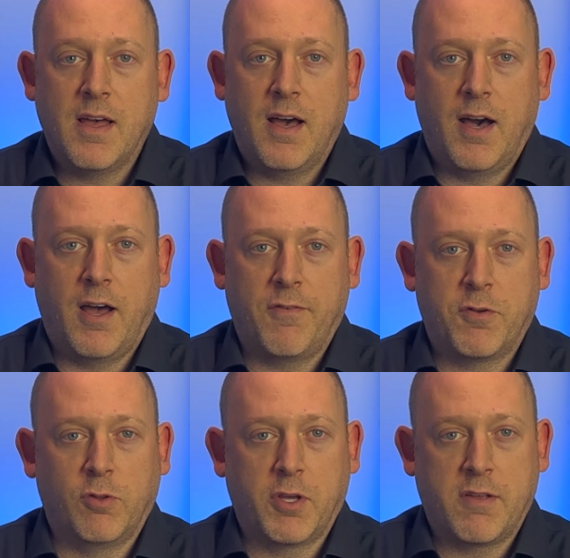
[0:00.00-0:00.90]
Uh, if you're
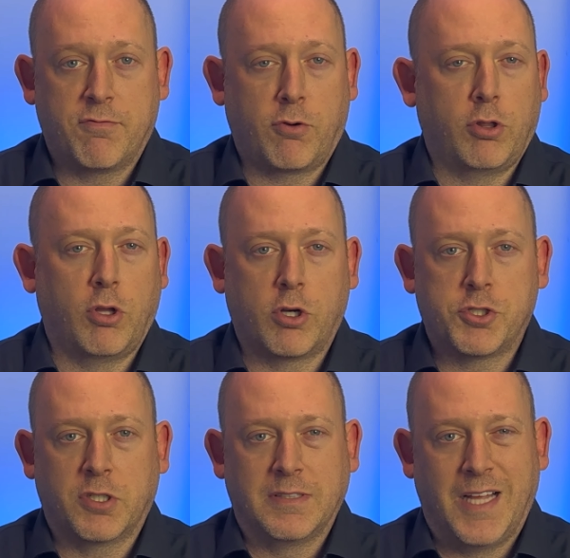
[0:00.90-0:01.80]
looking for a
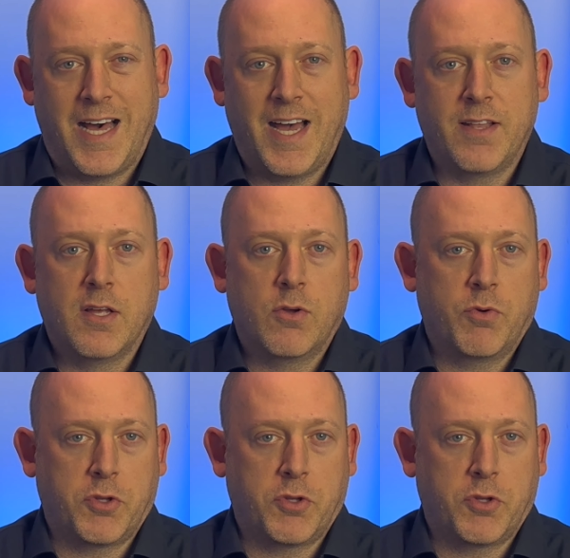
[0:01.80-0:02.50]
larger lot with